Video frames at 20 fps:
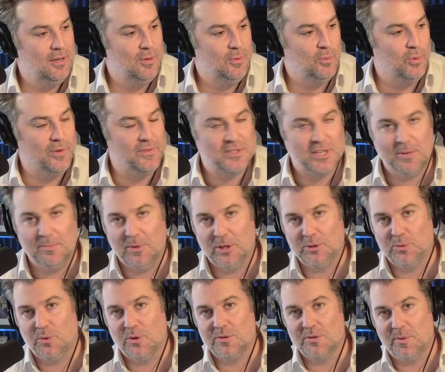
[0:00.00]
We've seen
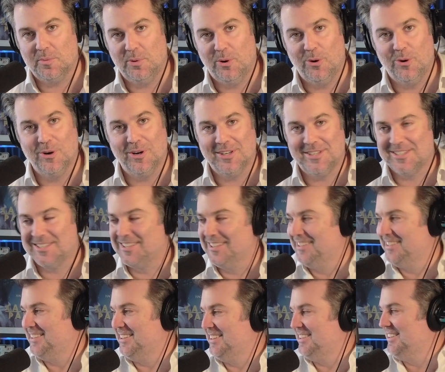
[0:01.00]
much worse reports
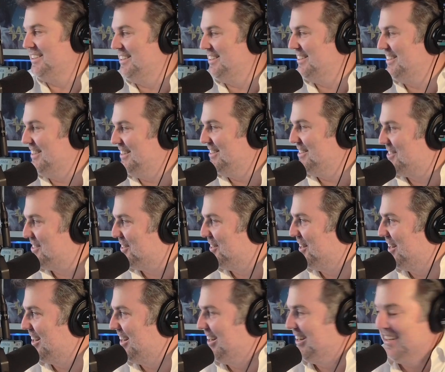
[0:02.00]

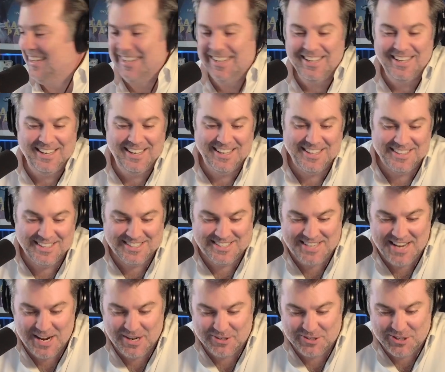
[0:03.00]
during this
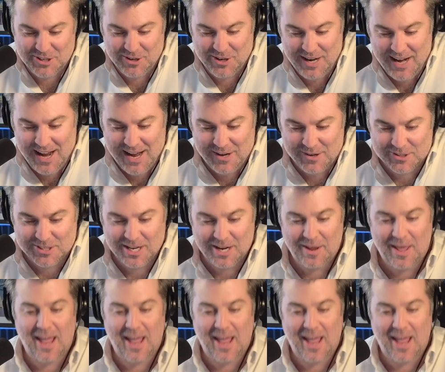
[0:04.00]
downturn in housing.